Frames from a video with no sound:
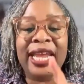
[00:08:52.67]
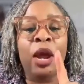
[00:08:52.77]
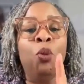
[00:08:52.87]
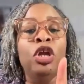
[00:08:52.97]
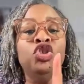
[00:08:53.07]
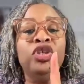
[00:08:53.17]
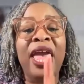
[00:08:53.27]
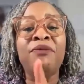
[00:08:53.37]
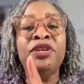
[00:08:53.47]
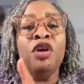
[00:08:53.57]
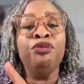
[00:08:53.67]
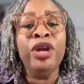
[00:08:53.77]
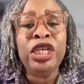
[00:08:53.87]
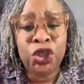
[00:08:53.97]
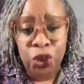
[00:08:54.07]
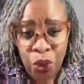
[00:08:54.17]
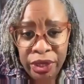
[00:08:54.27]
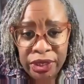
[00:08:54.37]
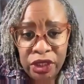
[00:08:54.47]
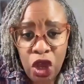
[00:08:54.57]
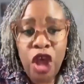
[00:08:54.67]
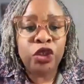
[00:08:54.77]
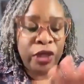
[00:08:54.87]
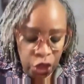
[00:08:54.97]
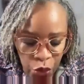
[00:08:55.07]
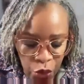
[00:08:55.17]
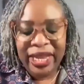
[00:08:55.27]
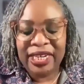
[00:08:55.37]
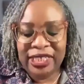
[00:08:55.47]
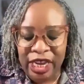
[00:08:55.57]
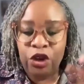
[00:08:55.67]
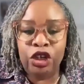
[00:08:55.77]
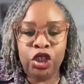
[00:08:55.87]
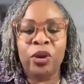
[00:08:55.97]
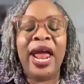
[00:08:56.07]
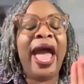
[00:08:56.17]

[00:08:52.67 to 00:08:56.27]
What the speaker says: And I want you to have enough resource so that you can continue to do it.